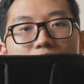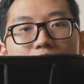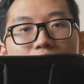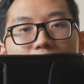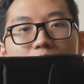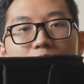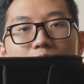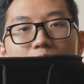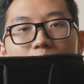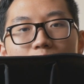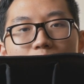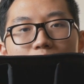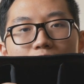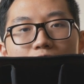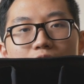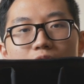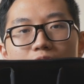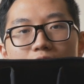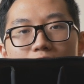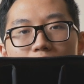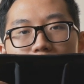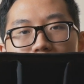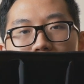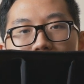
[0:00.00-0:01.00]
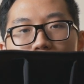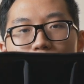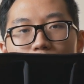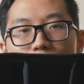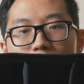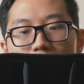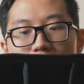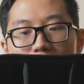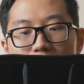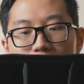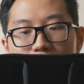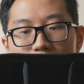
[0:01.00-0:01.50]
2, 3,
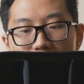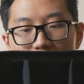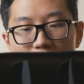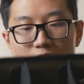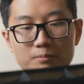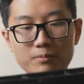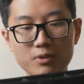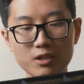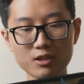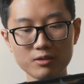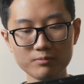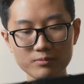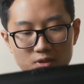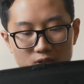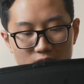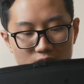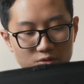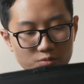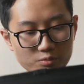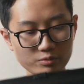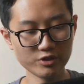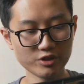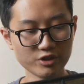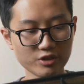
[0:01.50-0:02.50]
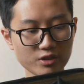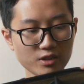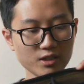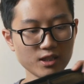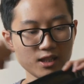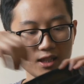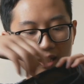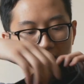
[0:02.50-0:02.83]
4 different compartments, which